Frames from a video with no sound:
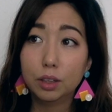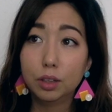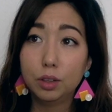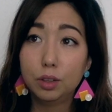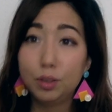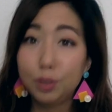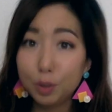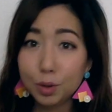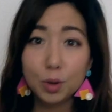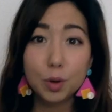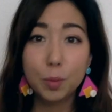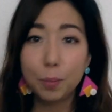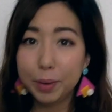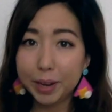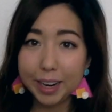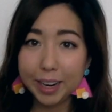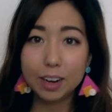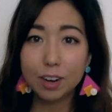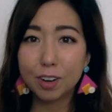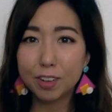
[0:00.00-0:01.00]
too
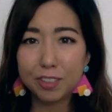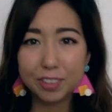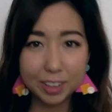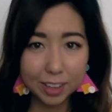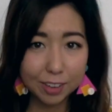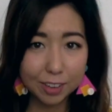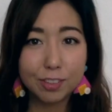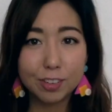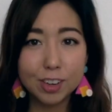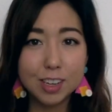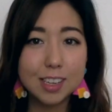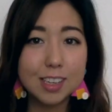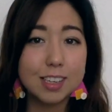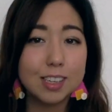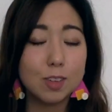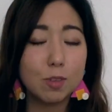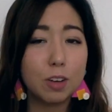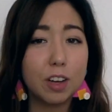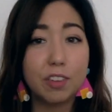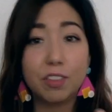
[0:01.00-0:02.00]
big of a
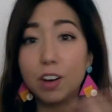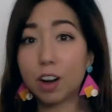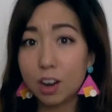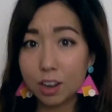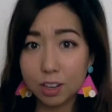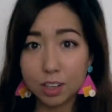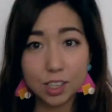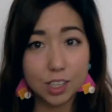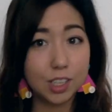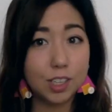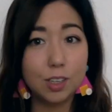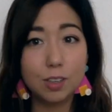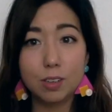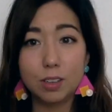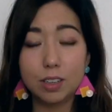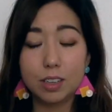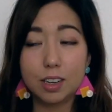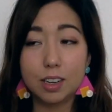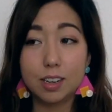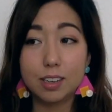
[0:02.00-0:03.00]
difference with other
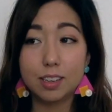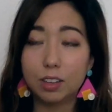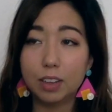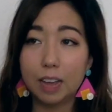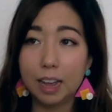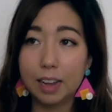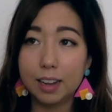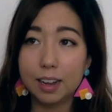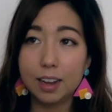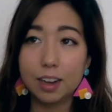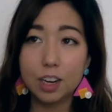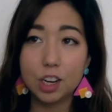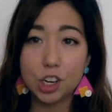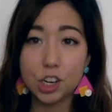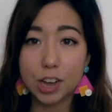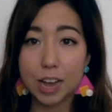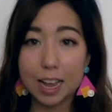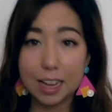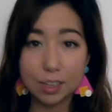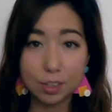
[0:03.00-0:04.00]
students, and then the
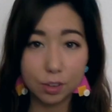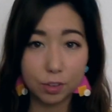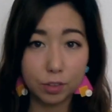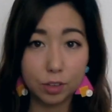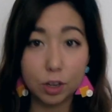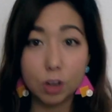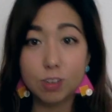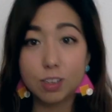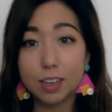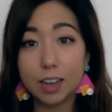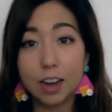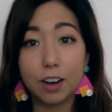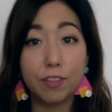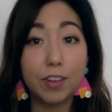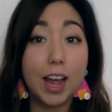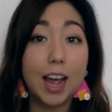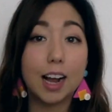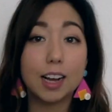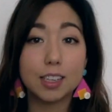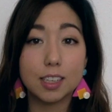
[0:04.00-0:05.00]
chance of those kind of
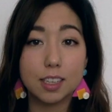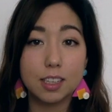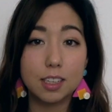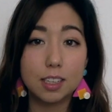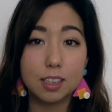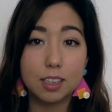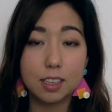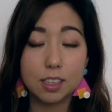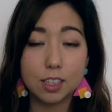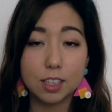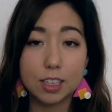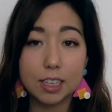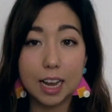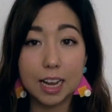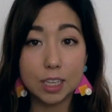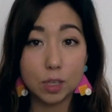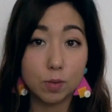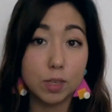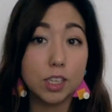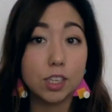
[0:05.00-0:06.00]
accidents,
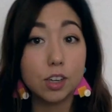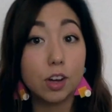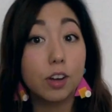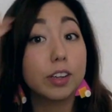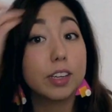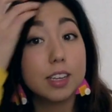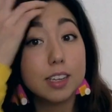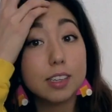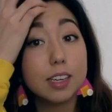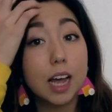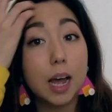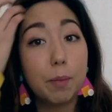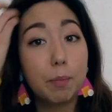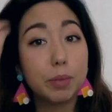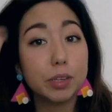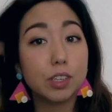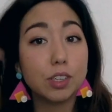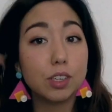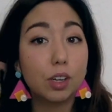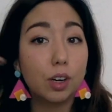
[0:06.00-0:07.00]
as we saw in this
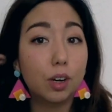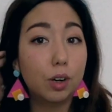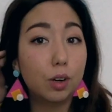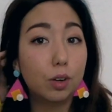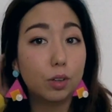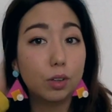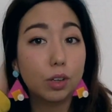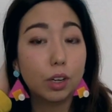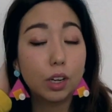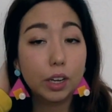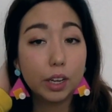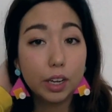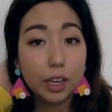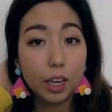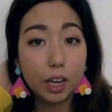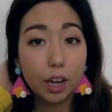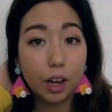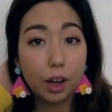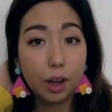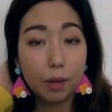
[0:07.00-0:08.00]
episode
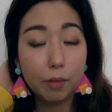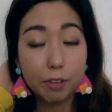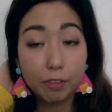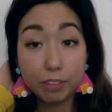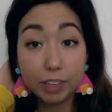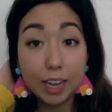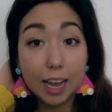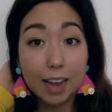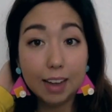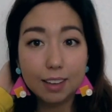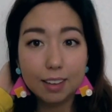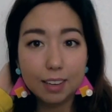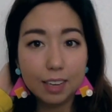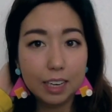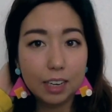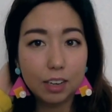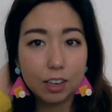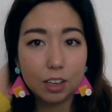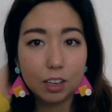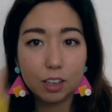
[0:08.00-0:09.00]
with the
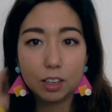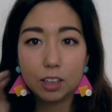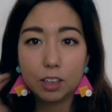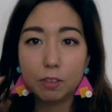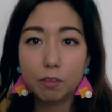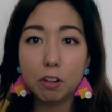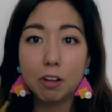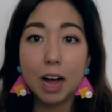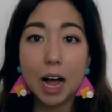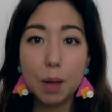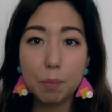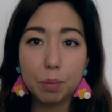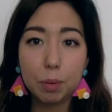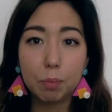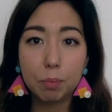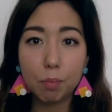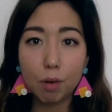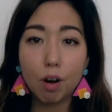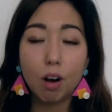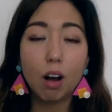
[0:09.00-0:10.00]
anteater, will happen
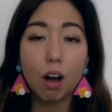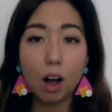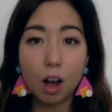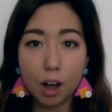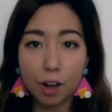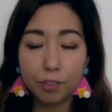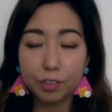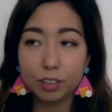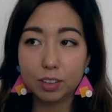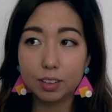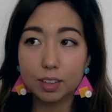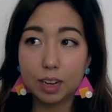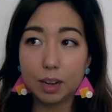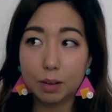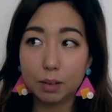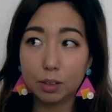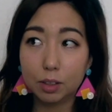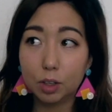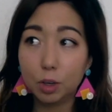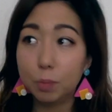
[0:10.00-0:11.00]
more often
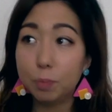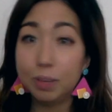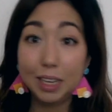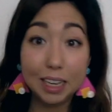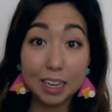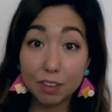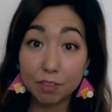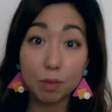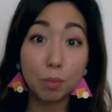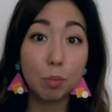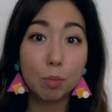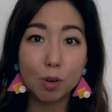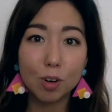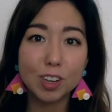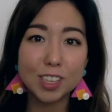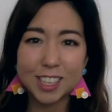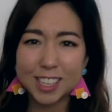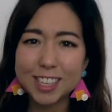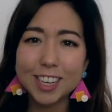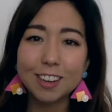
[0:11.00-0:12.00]
and could be even more
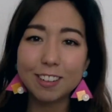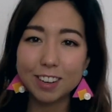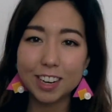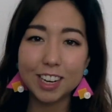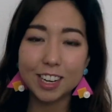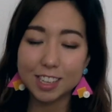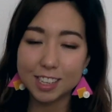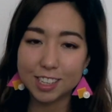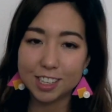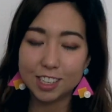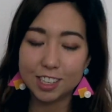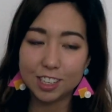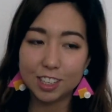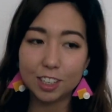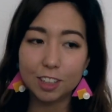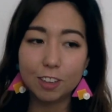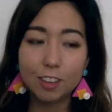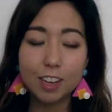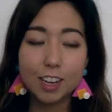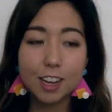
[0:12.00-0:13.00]
serious, you
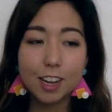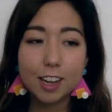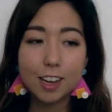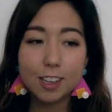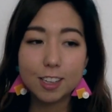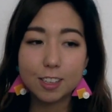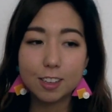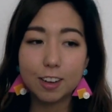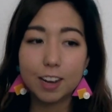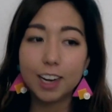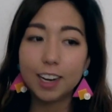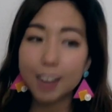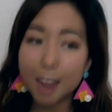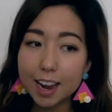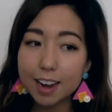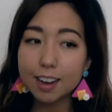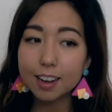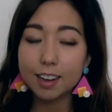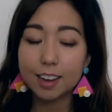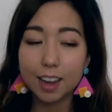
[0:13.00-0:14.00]
know. So I
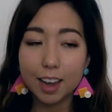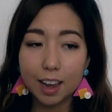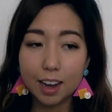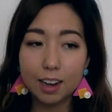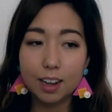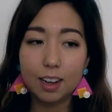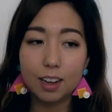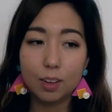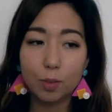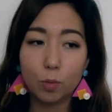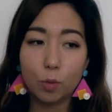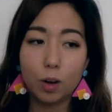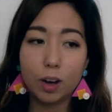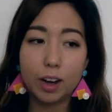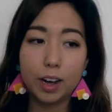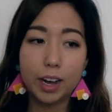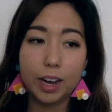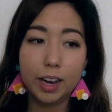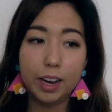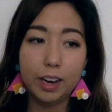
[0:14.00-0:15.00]
kind of get it
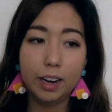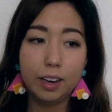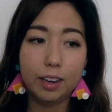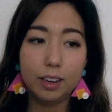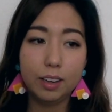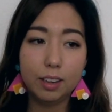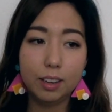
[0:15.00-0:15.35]
why